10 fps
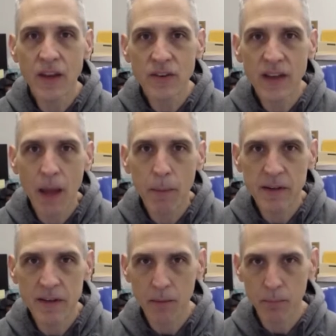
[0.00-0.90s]
your time and
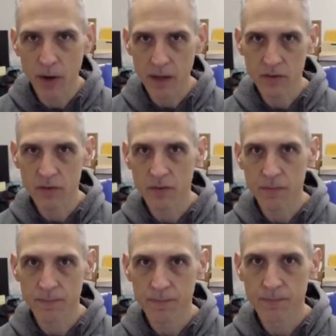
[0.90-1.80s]
take breaks.
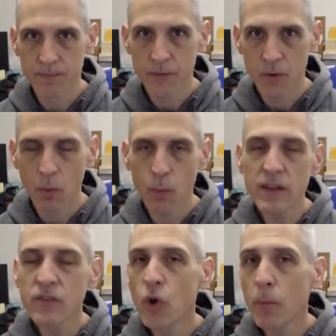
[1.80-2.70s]
When we had
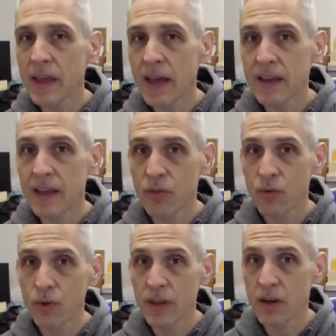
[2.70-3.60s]
Snowmageddon hit
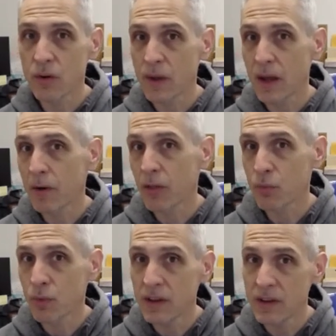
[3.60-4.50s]
through here, we had about
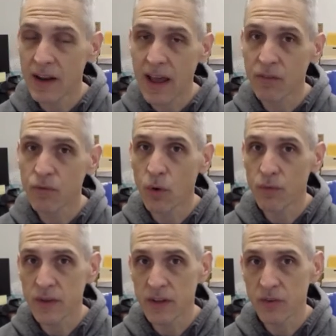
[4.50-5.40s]
three and a half, four
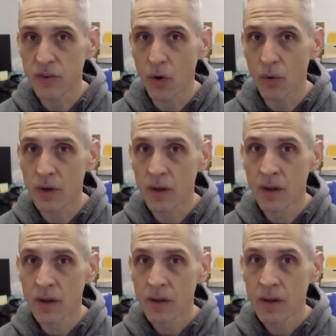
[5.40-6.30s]
feet of snow.
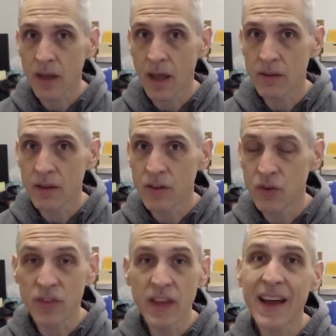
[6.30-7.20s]
Okay, do
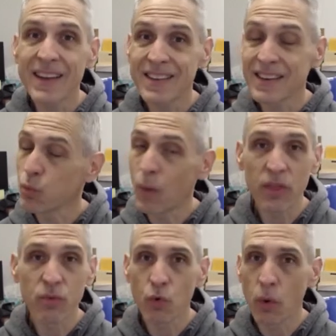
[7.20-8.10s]
you think I just went
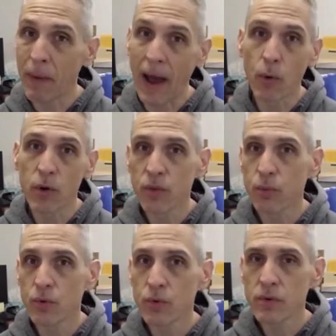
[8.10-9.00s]
through and powered
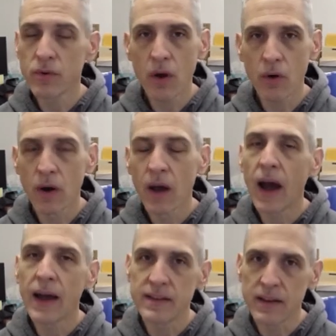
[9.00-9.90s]
through? No,
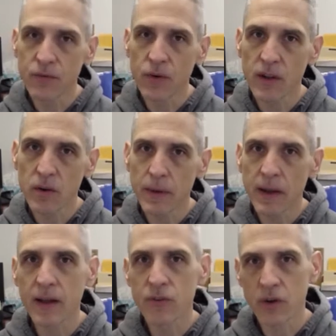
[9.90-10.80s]
I did it for a little bit,
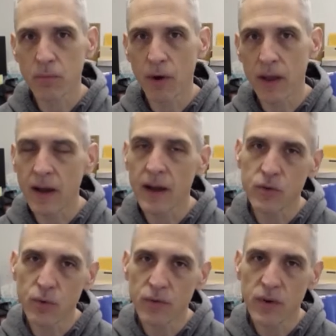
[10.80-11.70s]
I took a break. I
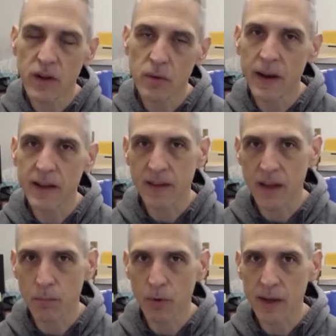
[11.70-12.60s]
do it for a little bit, I take
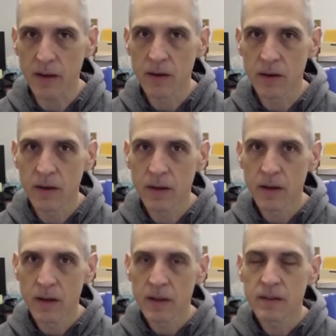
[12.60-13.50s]
a break.
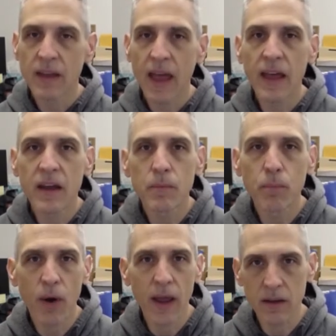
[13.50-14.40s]
Take a break.